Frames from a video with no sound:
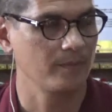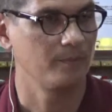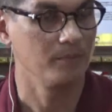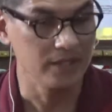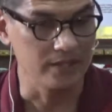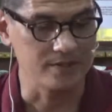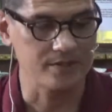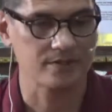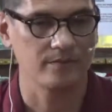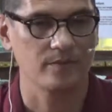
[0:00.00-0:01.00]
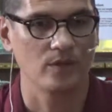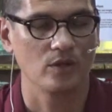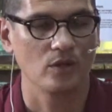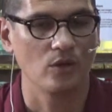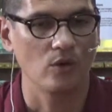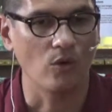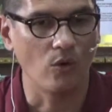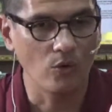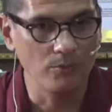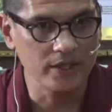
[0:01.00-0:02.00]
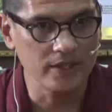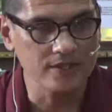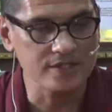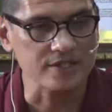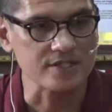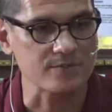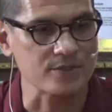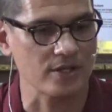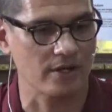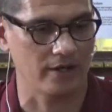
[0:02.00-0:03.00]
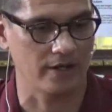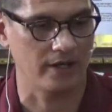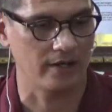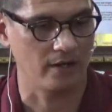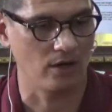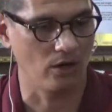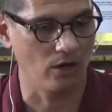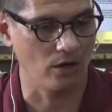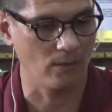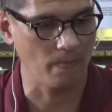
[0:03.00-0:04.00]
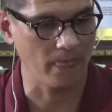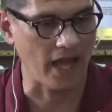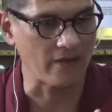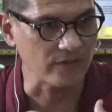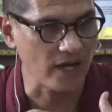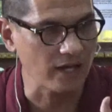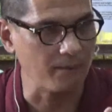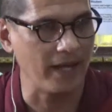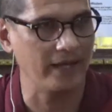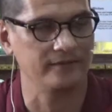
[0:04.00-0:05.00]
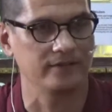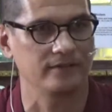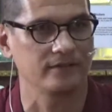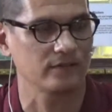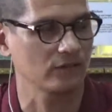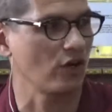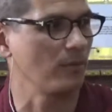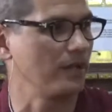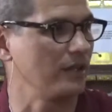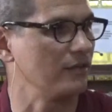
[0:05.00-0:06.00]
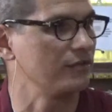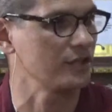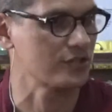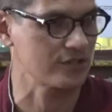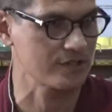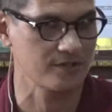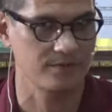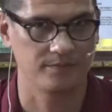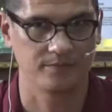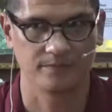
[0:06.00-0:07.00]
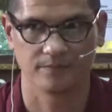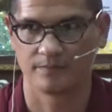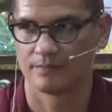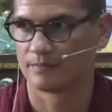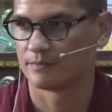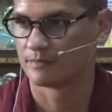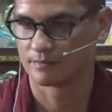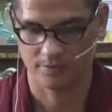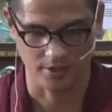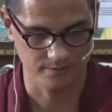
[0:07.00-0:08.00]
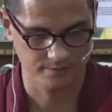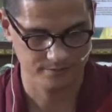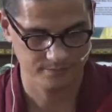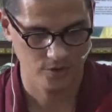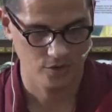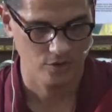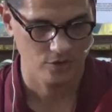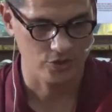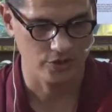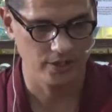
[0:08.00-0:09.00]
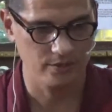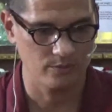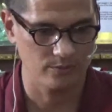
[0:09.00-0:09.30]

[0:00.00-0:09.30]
Means all beings in samsara have not abandoned karma and the afflictions. Okay? So then,